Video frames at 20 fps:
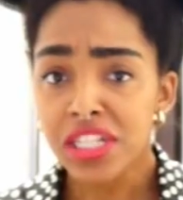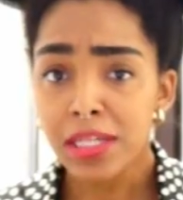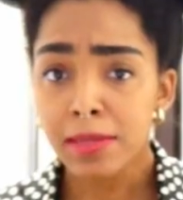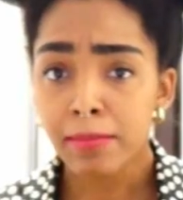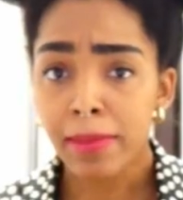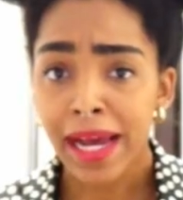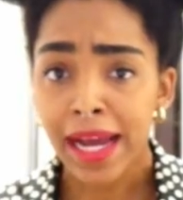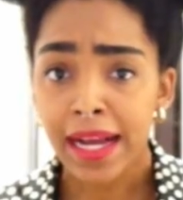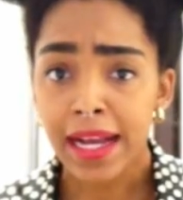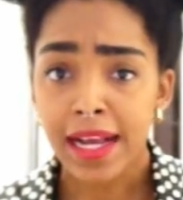tea
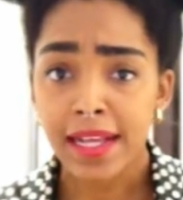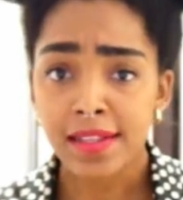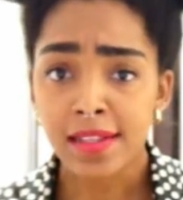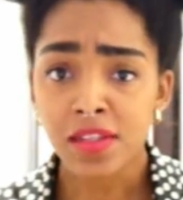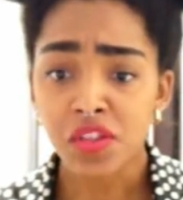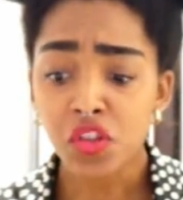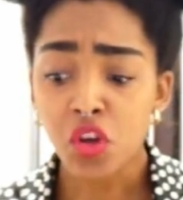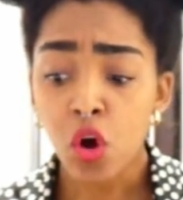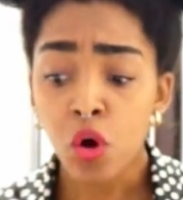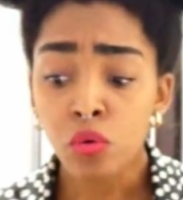bag has
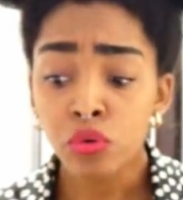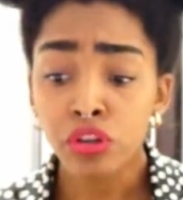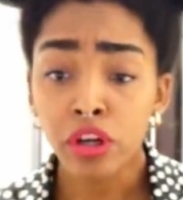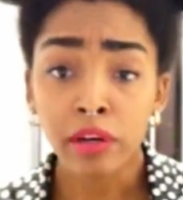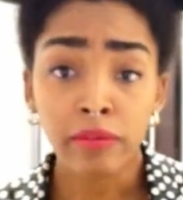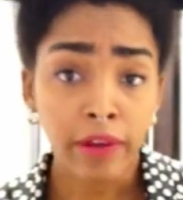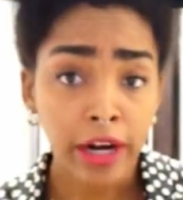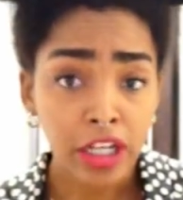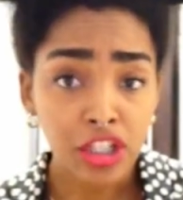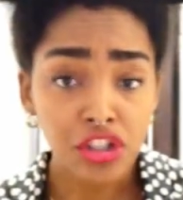its own
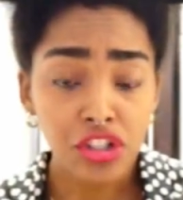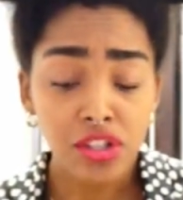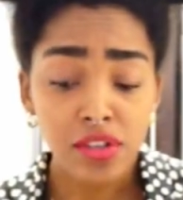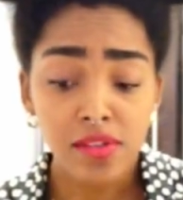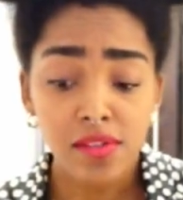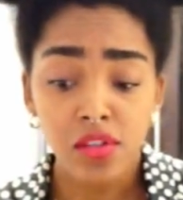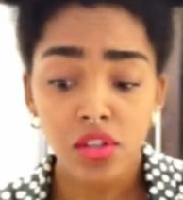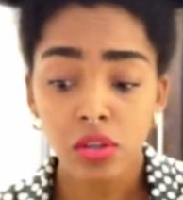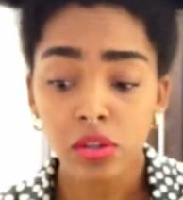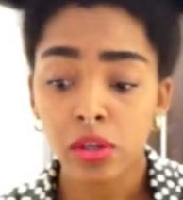
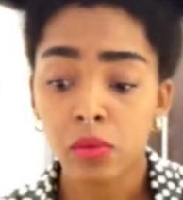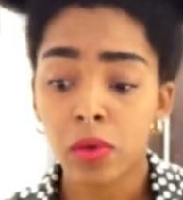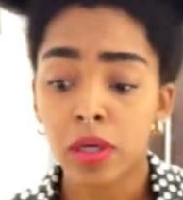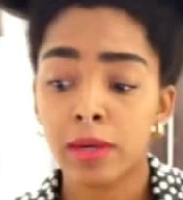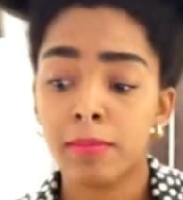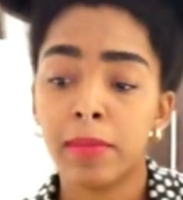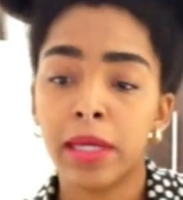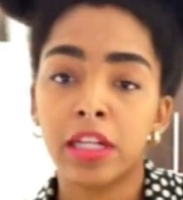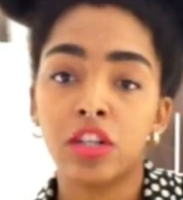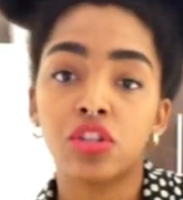direction, so you want
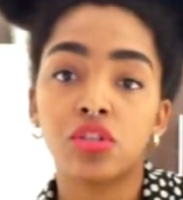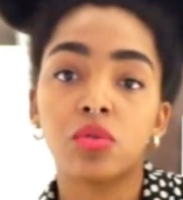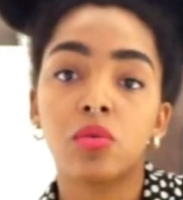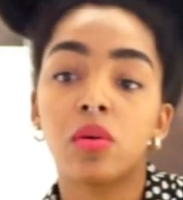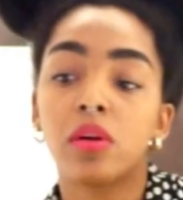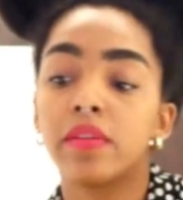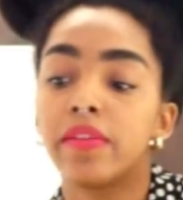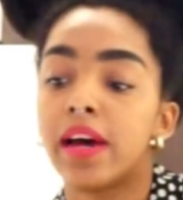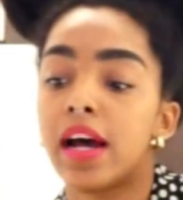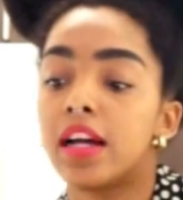to make
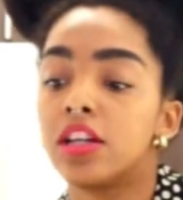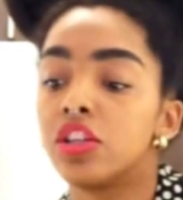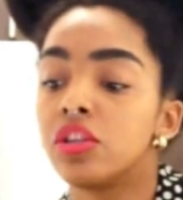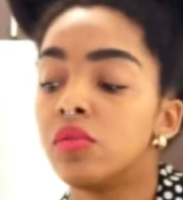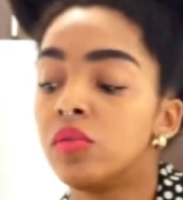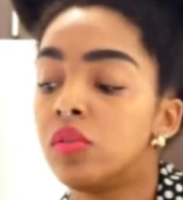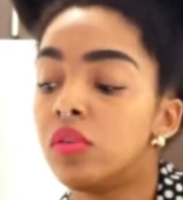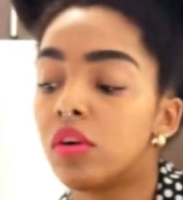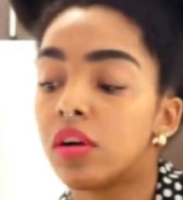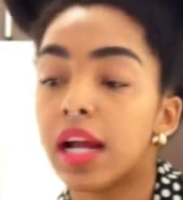sure that
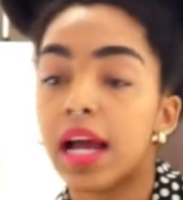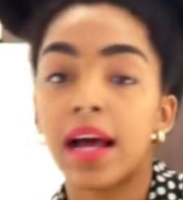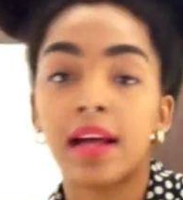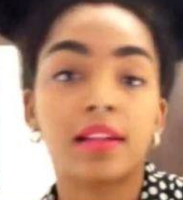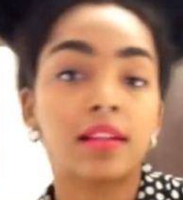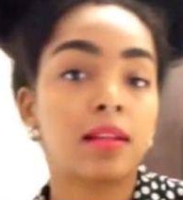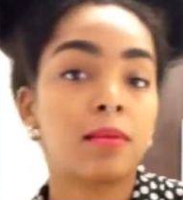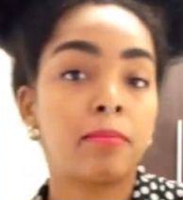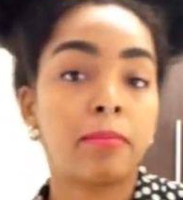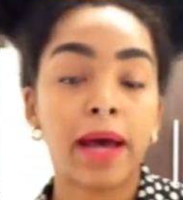you look
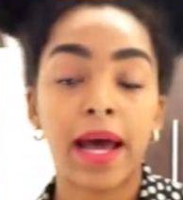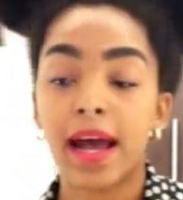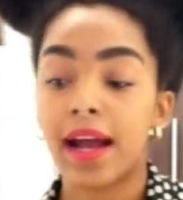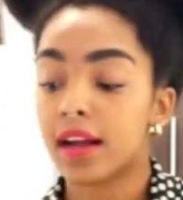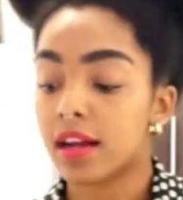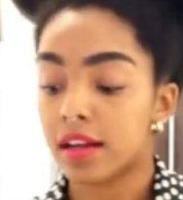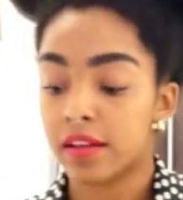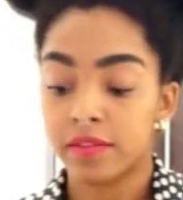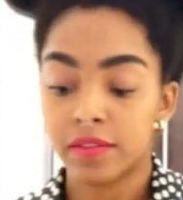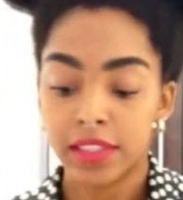at the
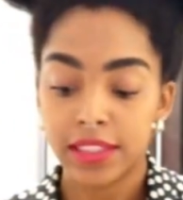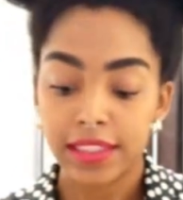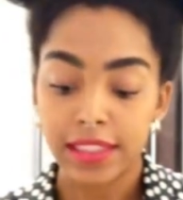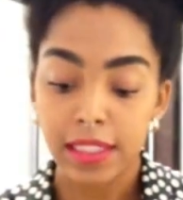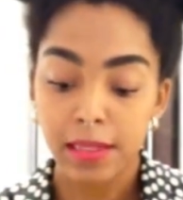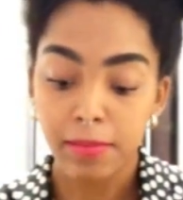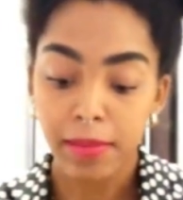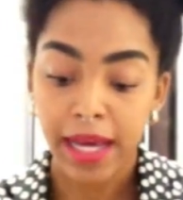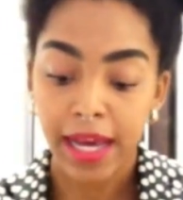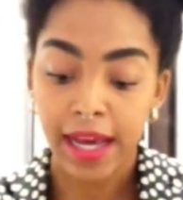back of the
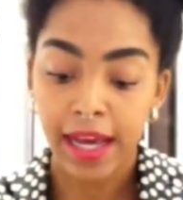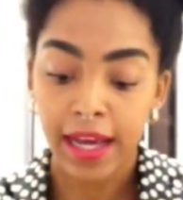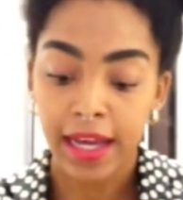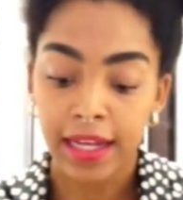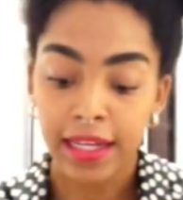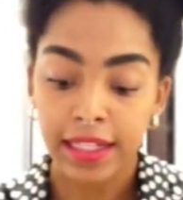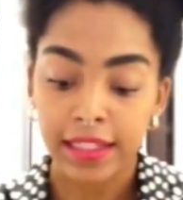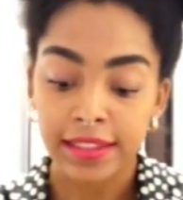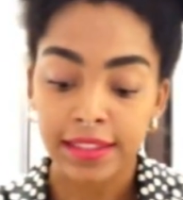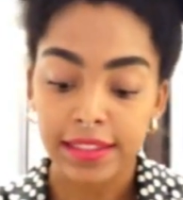tea
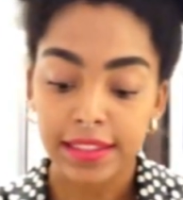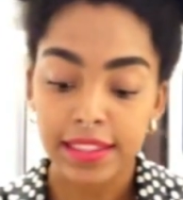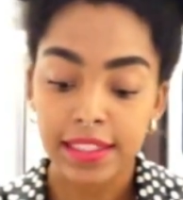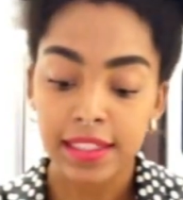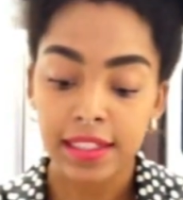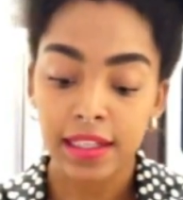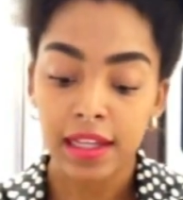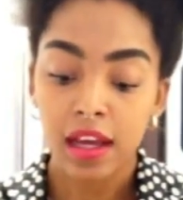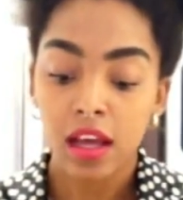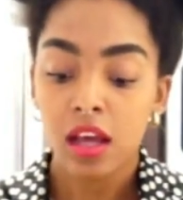bag and
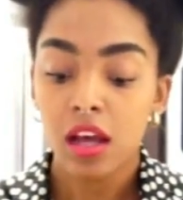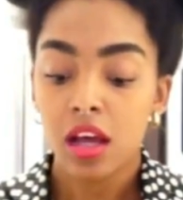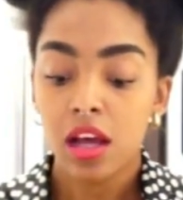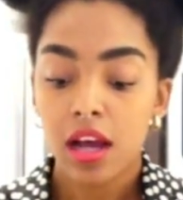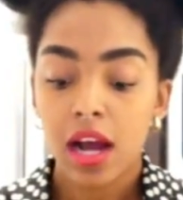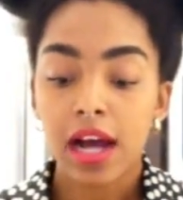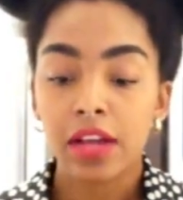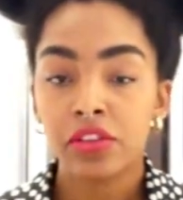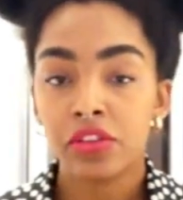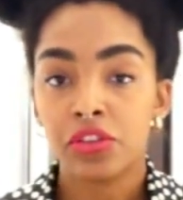see
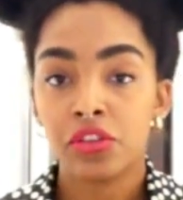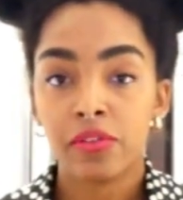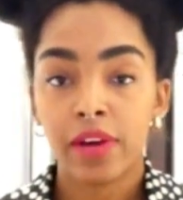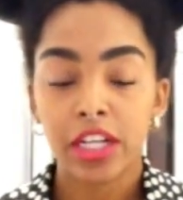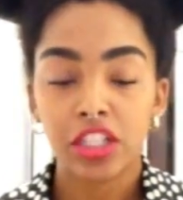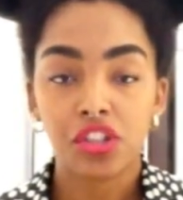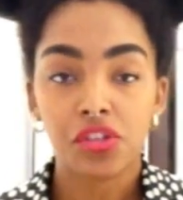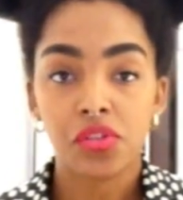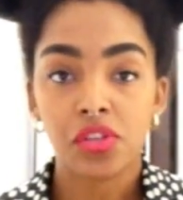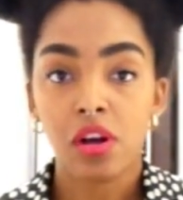how the
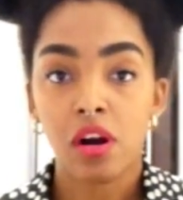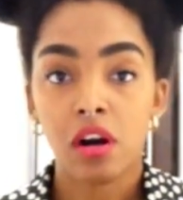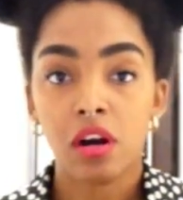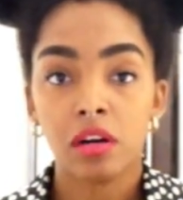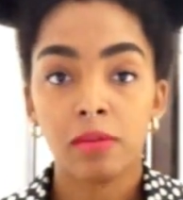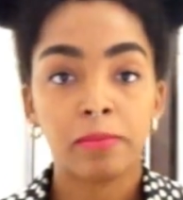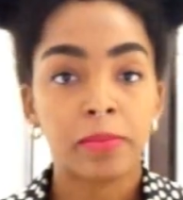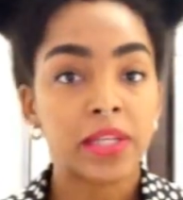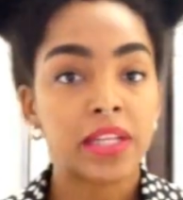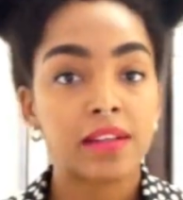directions
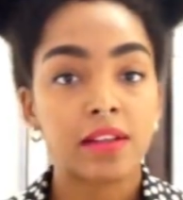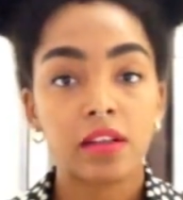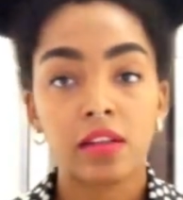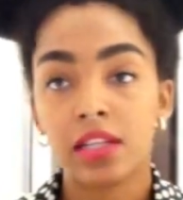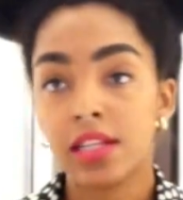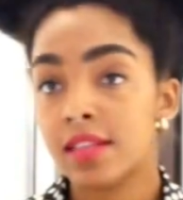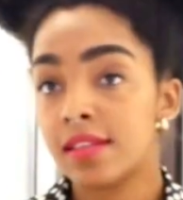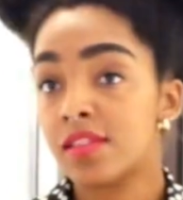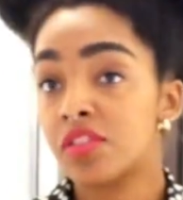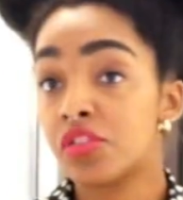are,
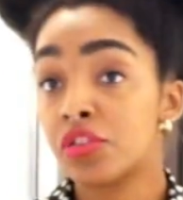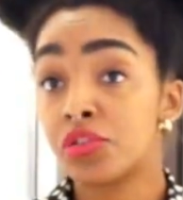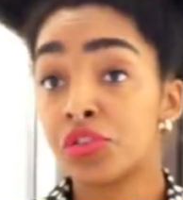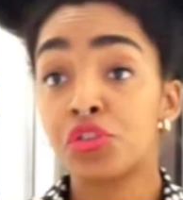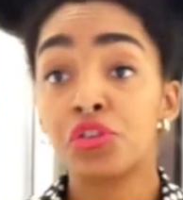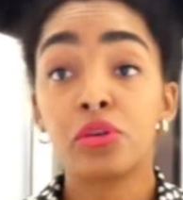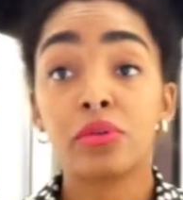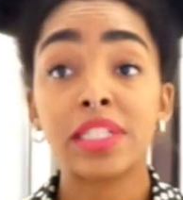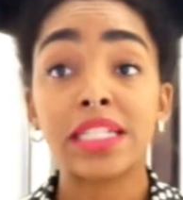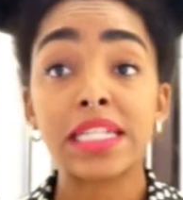because
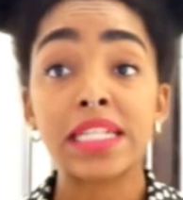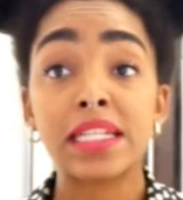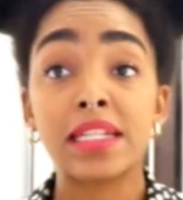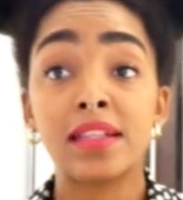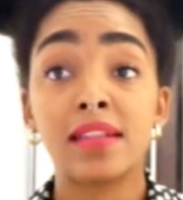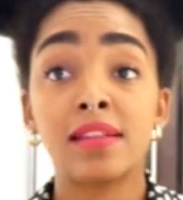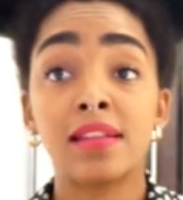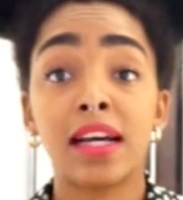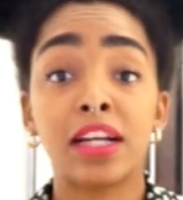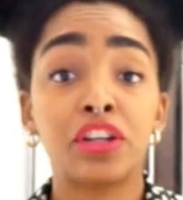there's no
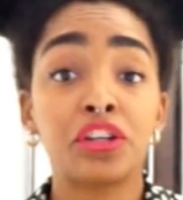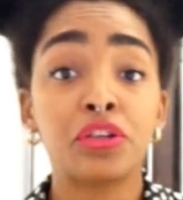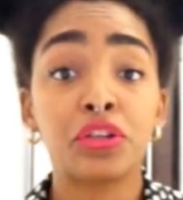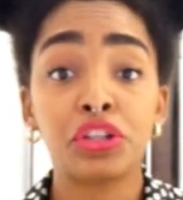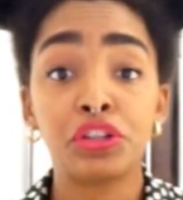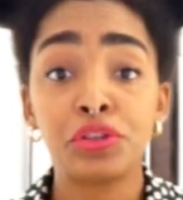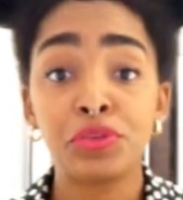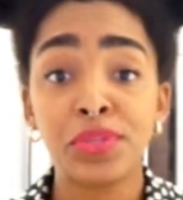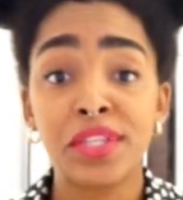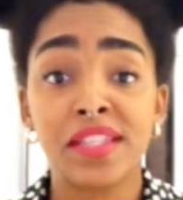tea that you
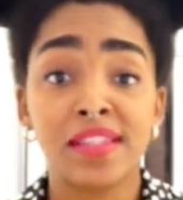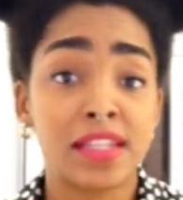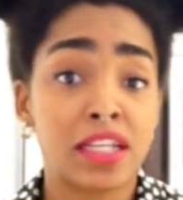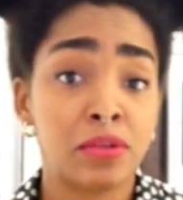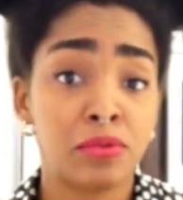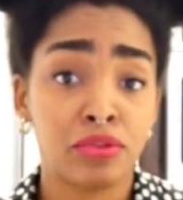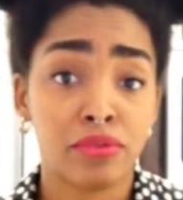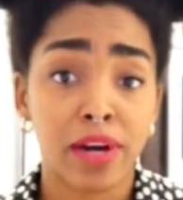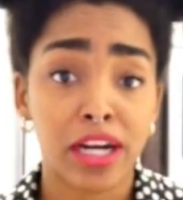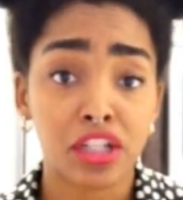can use the
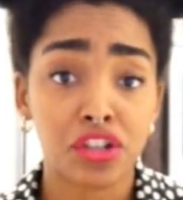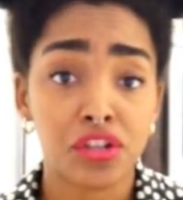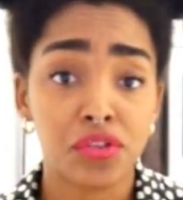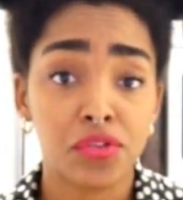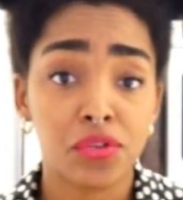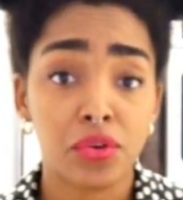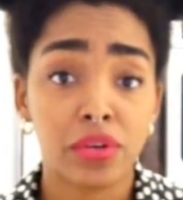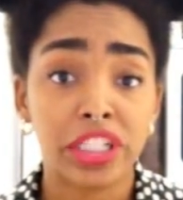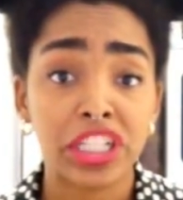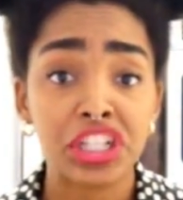same
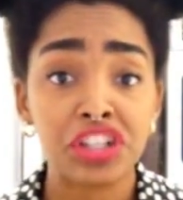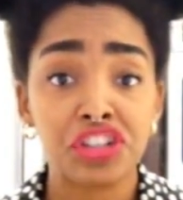directions on.